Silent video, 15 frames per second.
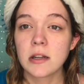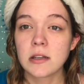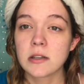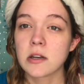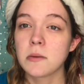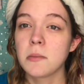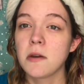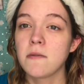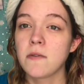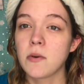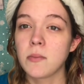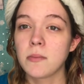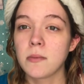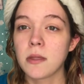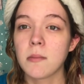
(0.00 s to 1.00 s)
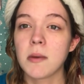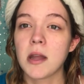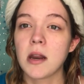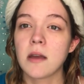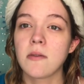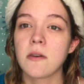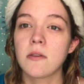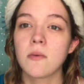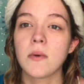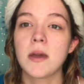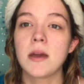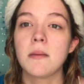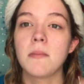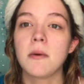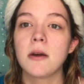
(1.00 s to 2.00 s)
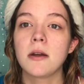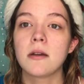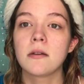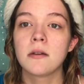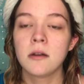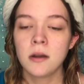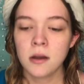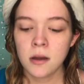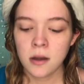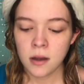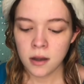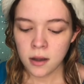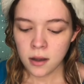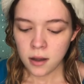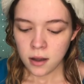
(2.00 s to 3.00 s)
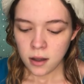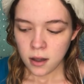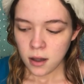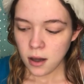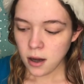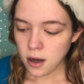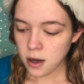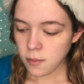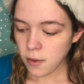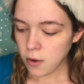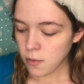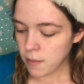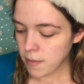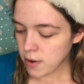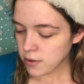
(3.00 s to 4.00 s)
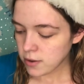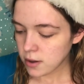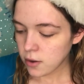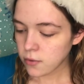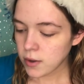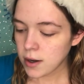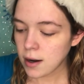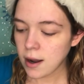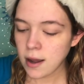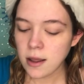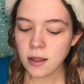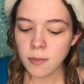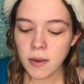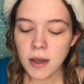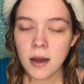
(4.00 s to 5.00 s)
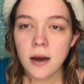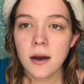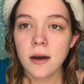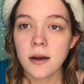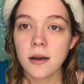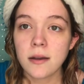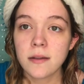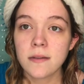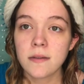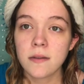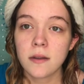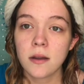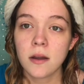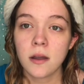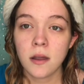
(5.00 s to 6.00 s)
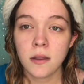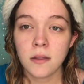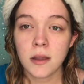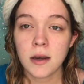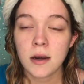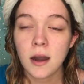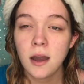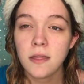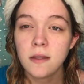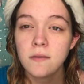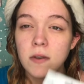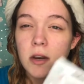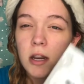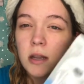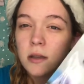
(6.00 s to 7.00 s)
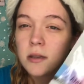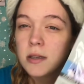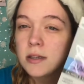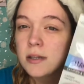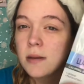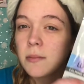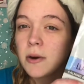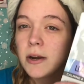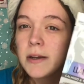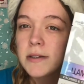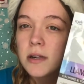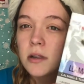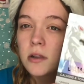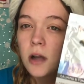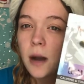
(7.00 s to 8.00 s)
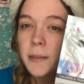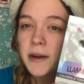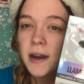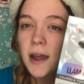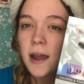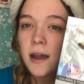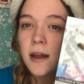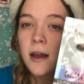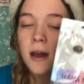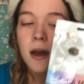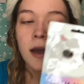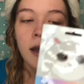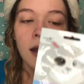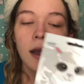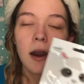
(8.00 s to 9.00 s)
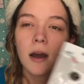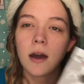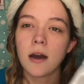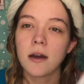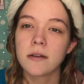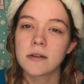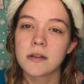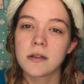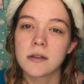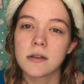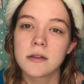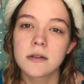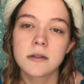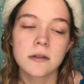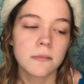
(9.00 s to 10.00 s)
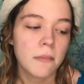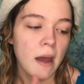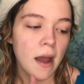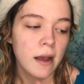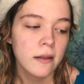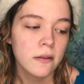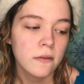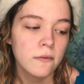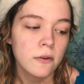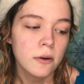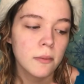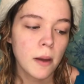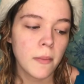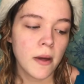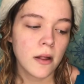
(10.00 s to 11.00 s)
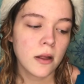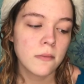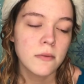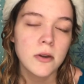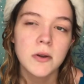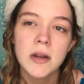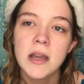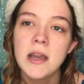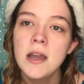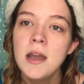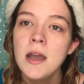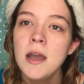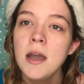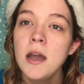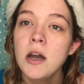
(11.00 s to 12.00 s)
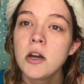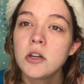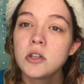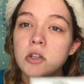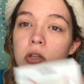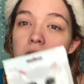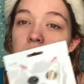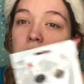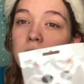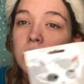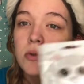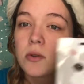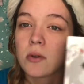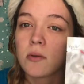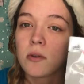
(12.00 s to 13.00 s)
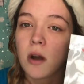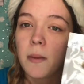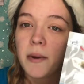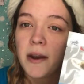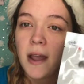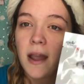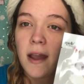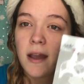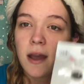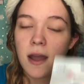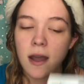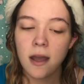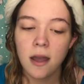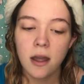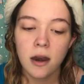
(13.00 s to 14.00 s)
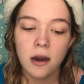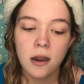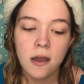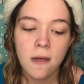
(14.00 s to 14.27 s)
It's going to be filmed in the beginning of this week, but it will be posted on the 9th because the 9th of December is Llama Day, and I got sent this mask from epiellebeauty to use on Llama Day, and